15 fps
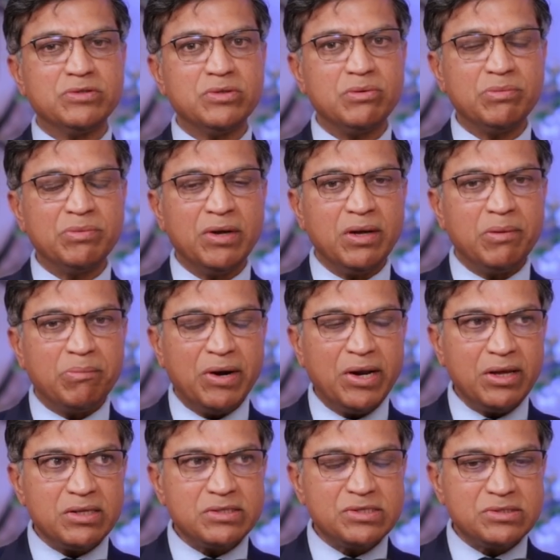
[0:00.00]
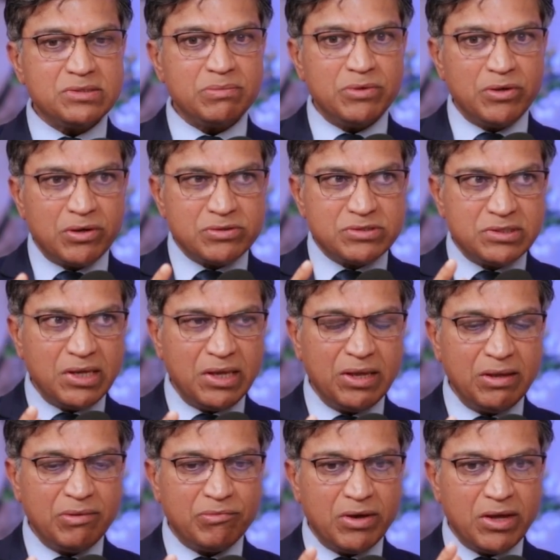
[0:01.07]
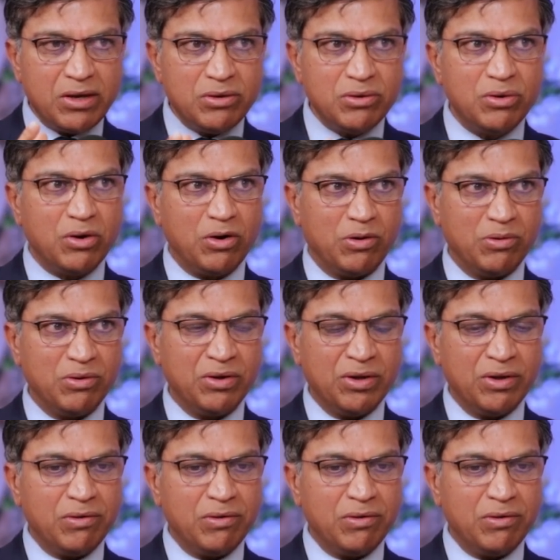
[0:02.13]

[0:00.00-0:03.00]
So, medical system, you have to see where you go,